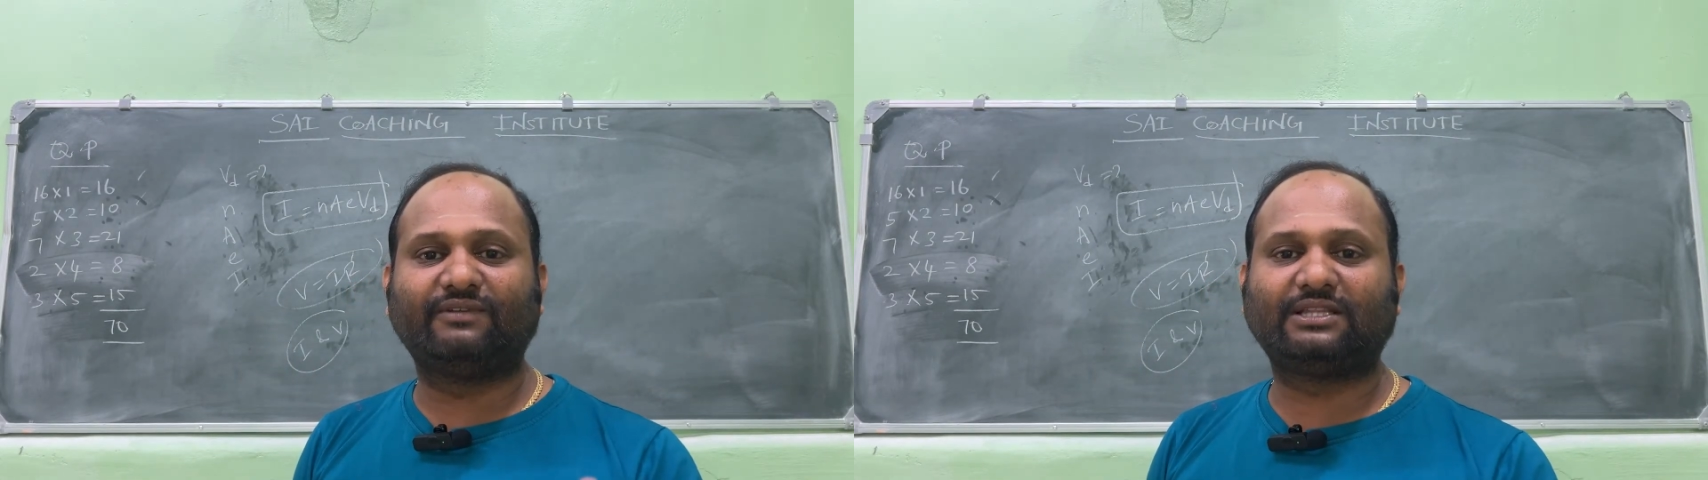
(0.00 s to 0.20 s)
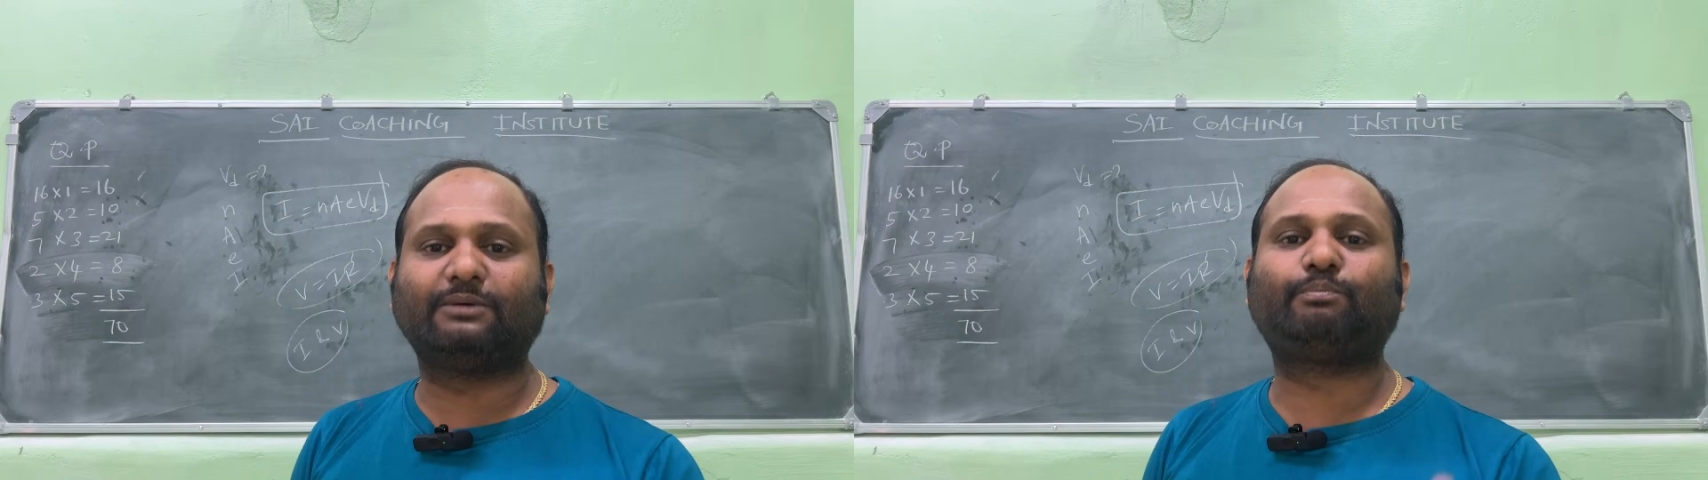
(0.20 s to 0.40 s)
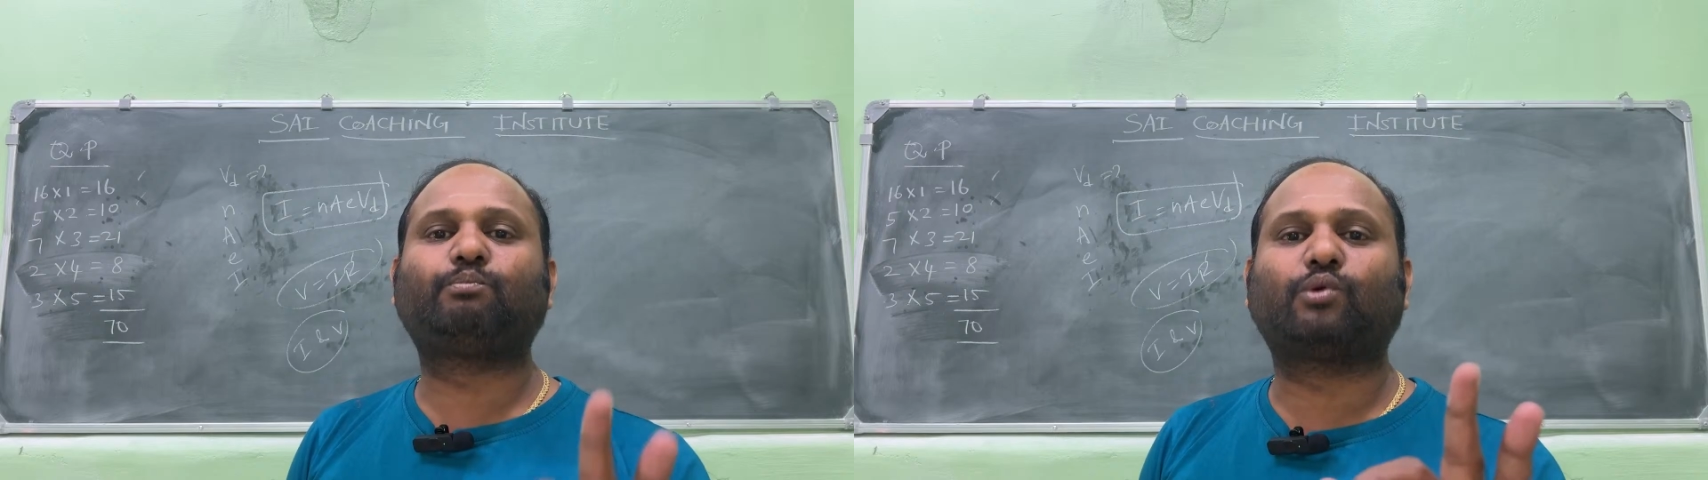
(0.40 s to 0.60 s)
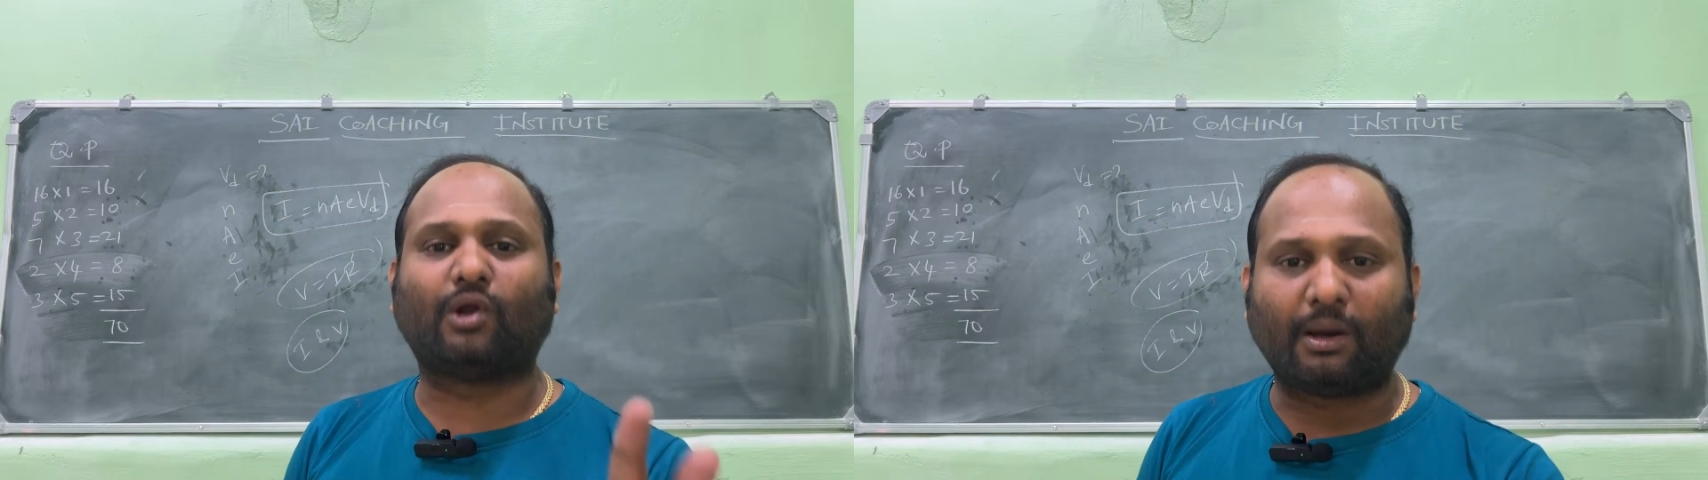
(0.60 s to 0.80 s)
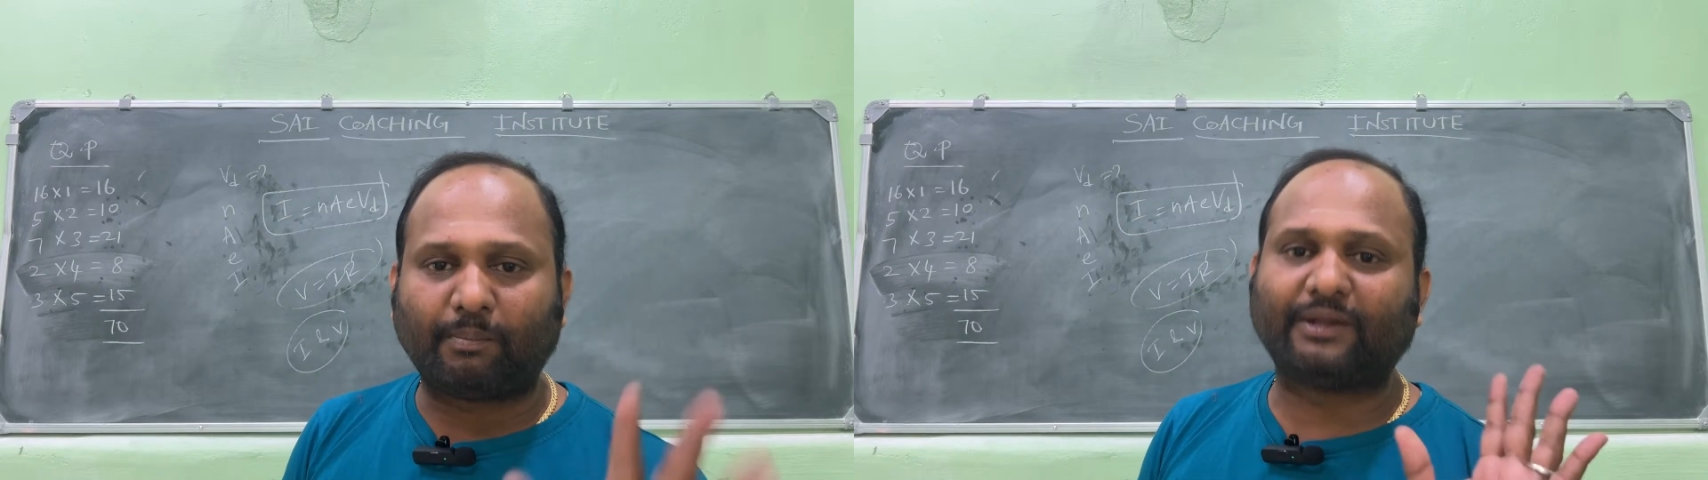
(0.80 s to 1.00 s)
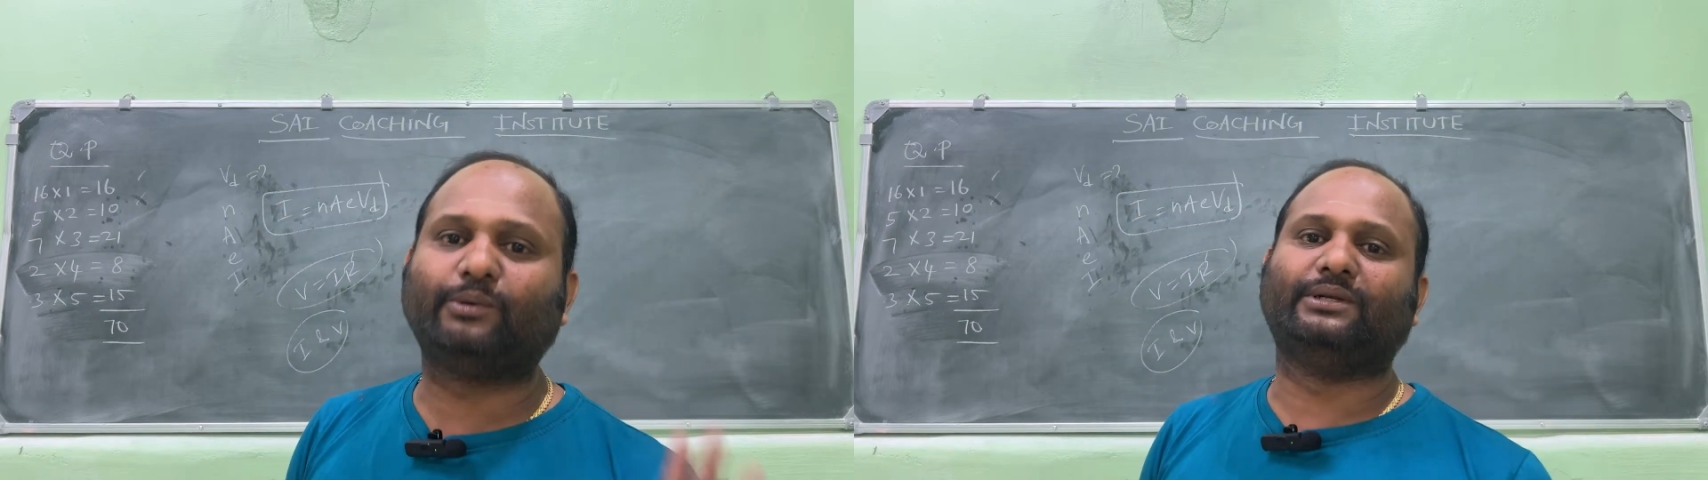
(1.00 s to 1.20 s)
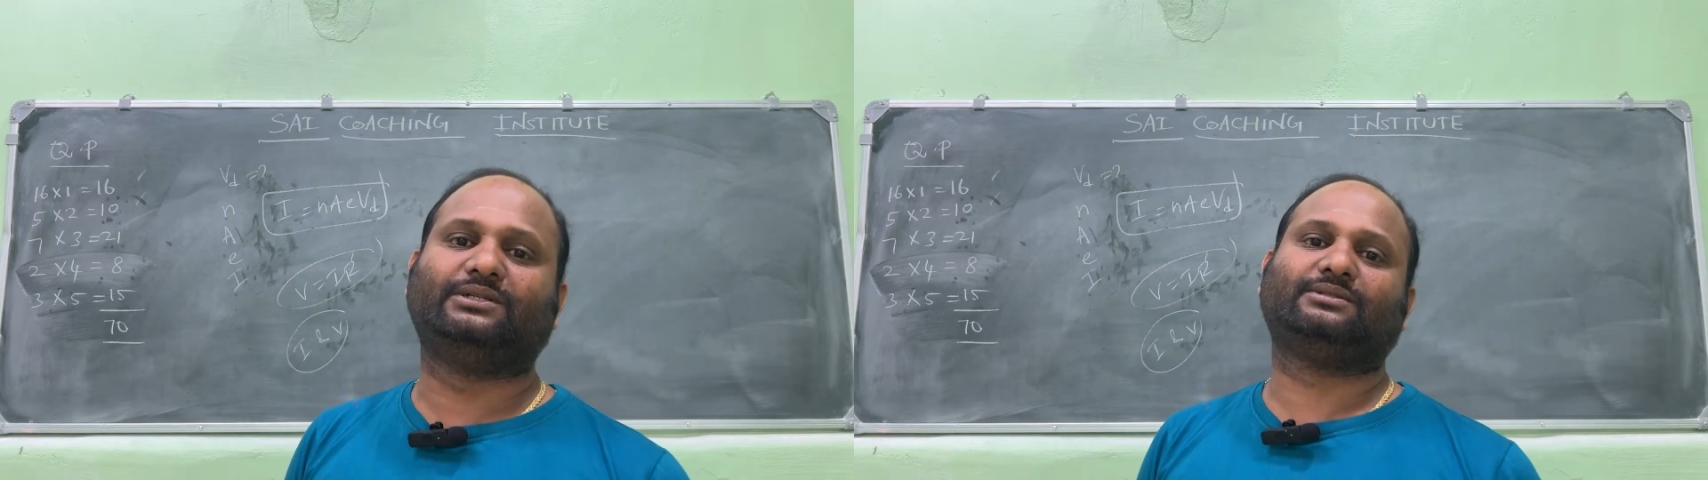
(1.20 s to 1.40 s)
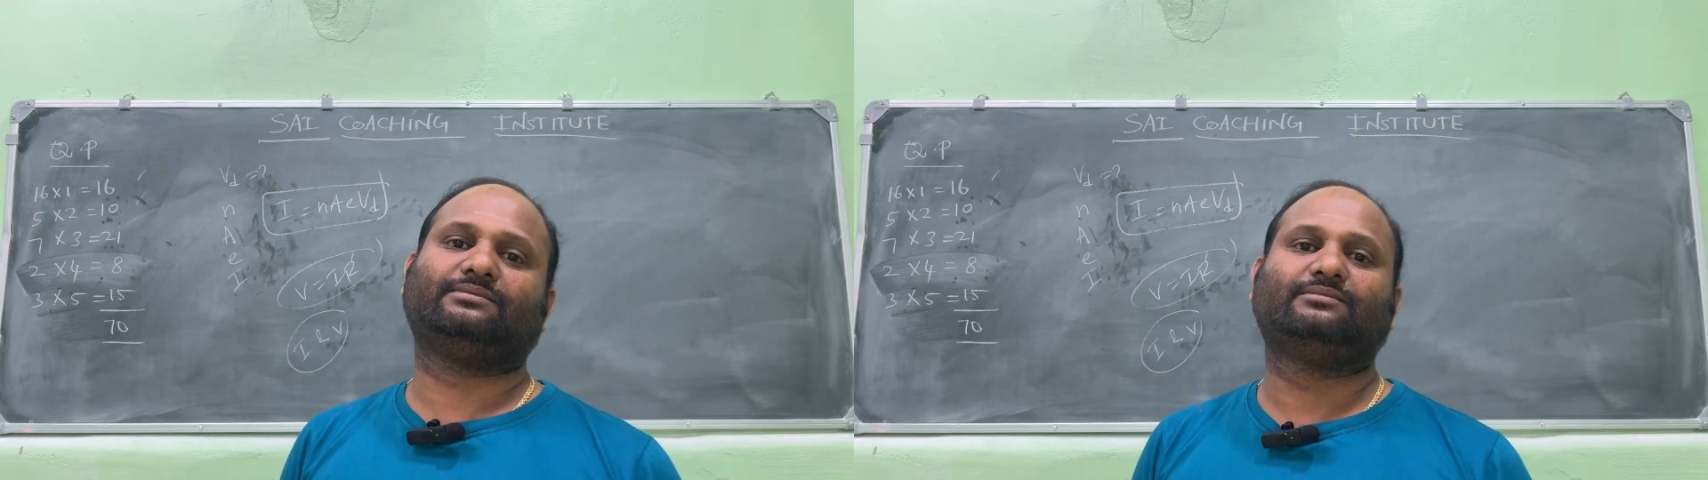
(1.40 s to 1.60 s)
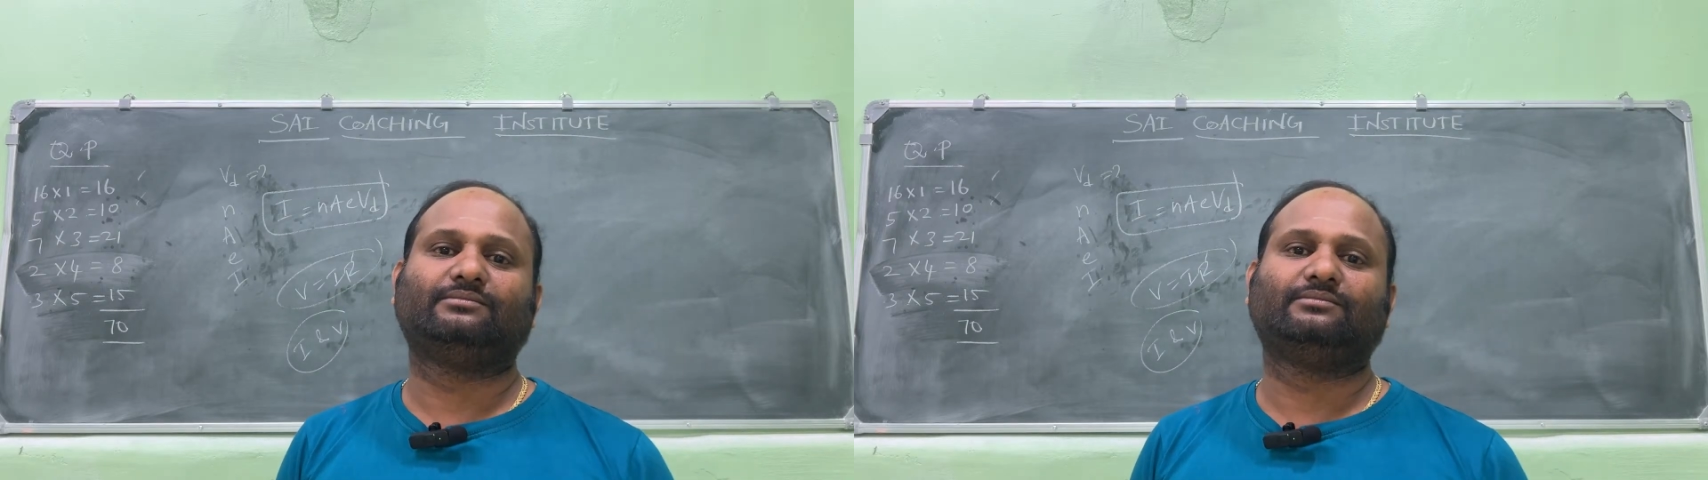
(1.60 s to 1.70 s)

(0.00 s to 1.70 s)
with proper unit.